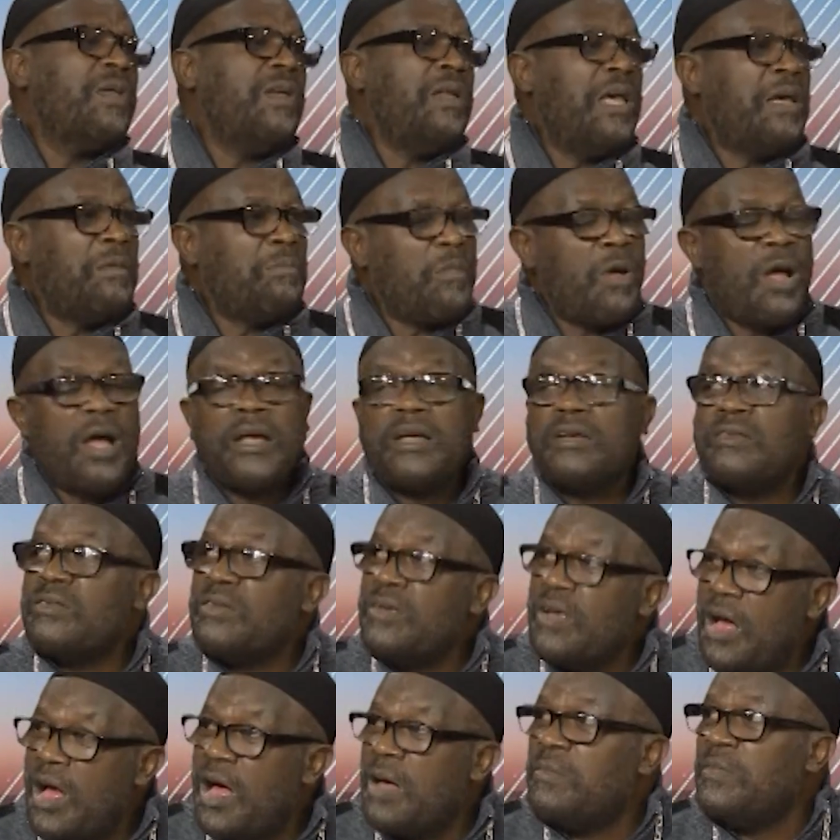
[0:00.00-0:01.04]
And Marcus
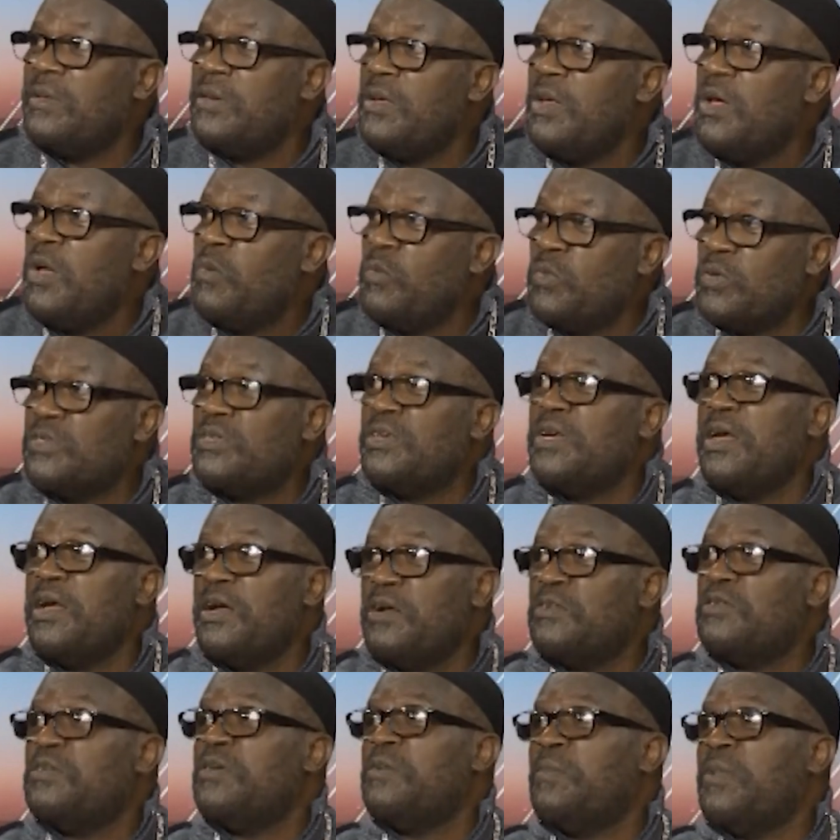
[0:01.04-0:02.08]
Garvey was the
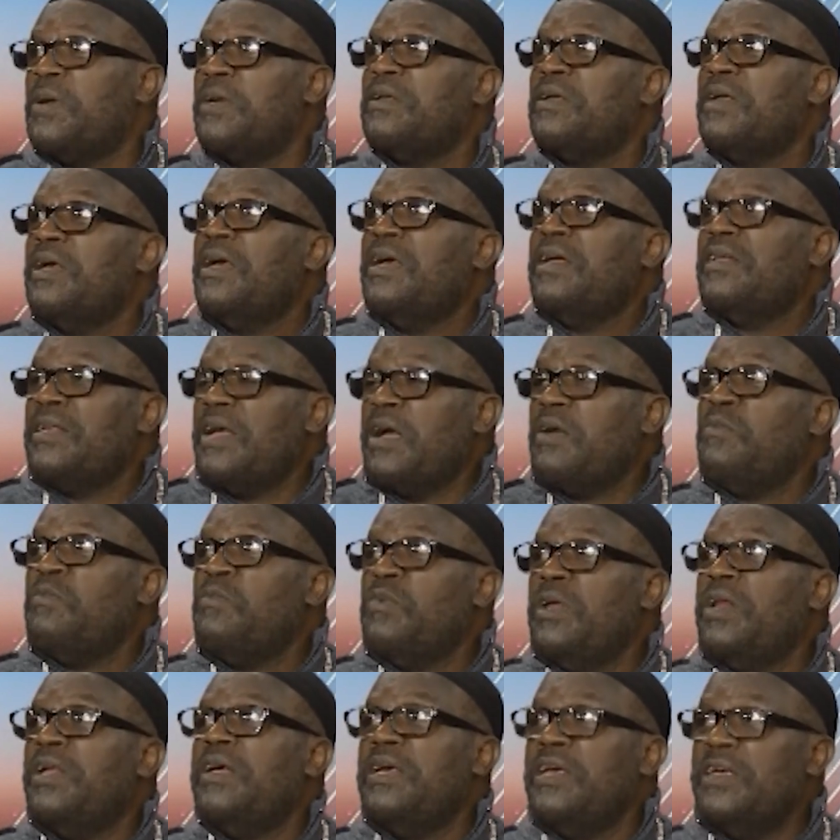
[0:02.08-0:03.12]
instrument that
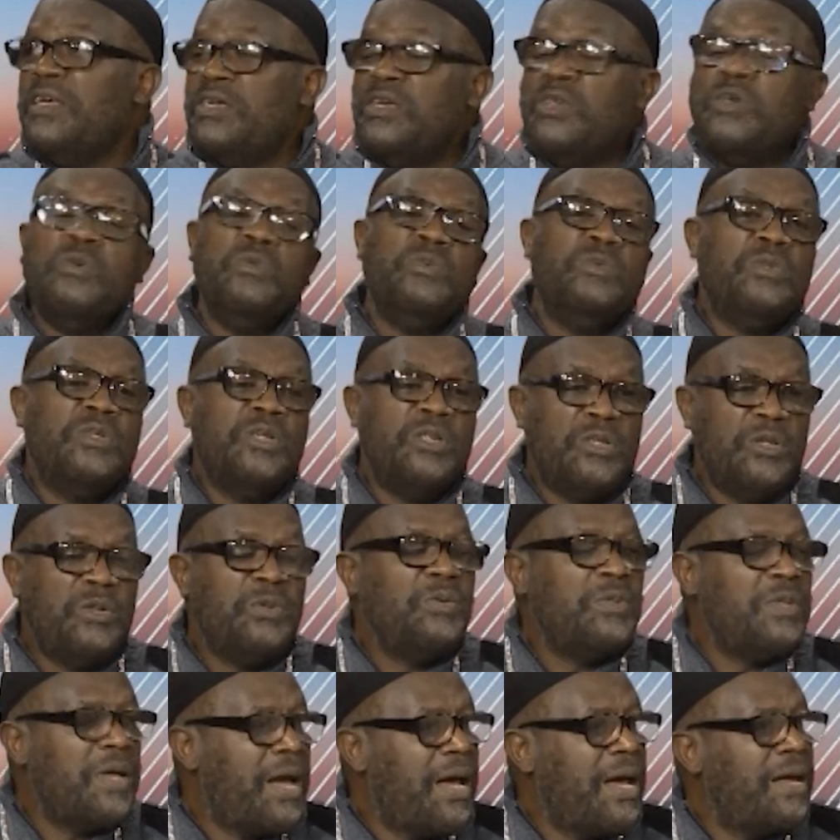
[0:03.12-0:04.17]
really he used to
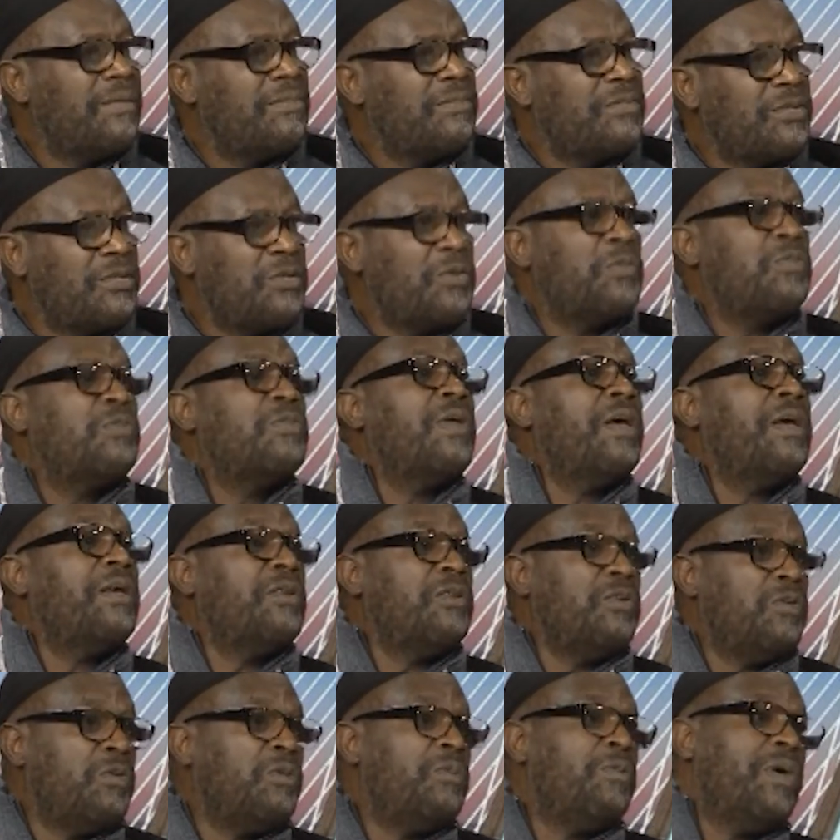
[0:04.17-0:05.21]
do that. So
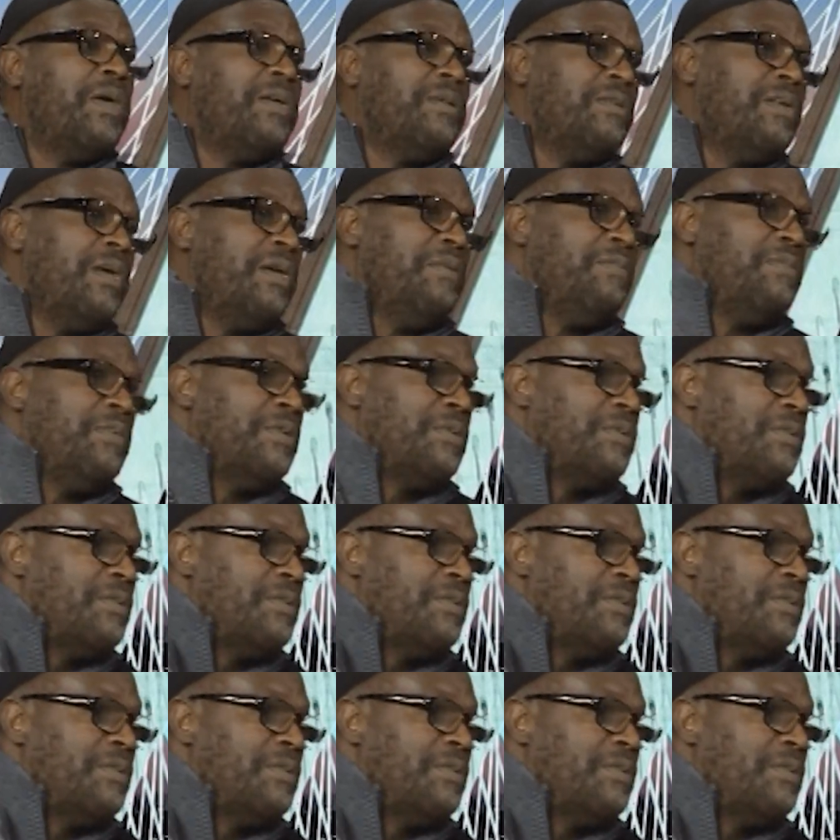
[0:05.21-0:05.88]
thank you, Greg Davis.